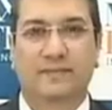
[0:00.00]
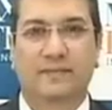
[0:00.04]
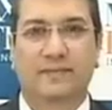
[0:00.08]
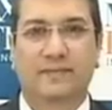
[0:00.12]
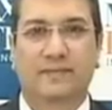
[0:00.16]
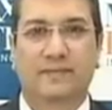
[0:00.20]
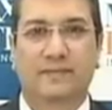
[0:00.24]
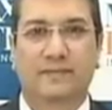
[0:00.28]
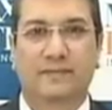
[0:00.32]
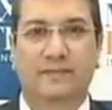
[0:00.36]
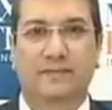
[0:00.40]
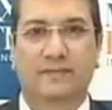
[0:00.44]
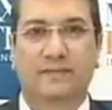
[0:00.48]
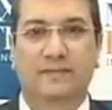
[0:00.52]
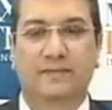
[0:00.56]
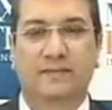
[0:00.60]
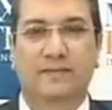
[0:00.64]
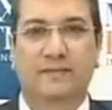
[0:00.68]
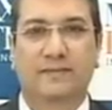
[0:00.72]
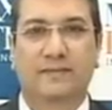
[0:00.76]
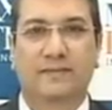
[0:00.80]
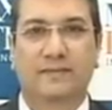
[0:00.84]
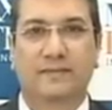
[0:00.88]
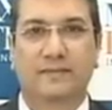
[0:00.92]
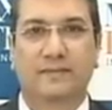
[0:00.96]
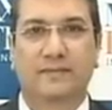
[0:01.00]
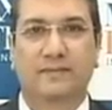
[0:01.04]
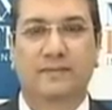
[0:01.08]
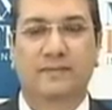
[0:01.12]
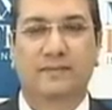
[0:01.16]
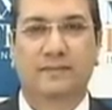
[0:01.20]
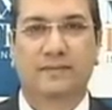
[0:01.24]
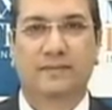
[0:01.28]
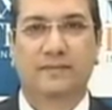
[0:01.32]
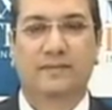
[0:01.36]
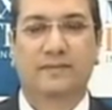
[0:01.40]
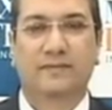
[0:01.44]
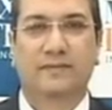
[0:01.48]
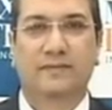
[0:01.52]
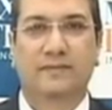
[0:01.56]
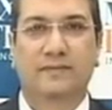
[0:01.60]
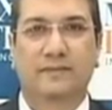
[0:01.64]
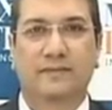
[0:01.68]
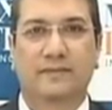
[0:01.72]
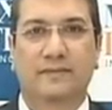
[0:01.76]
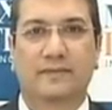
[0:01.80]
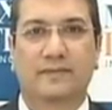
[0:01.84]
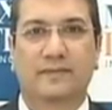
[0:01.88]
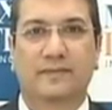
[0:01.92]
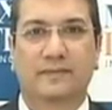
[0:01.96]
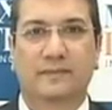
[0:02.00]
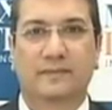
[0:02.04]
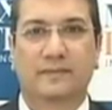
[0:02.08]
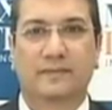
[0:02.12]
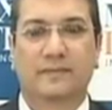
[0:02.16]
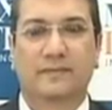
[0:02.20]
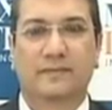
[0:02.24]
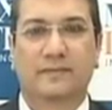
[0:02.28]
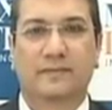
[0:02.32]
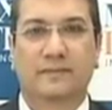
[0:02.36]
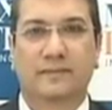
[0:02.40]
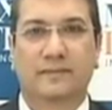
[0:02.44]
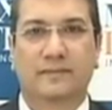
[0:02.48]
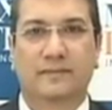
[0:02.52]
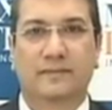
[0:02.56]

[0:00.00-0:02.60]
(no one is talking)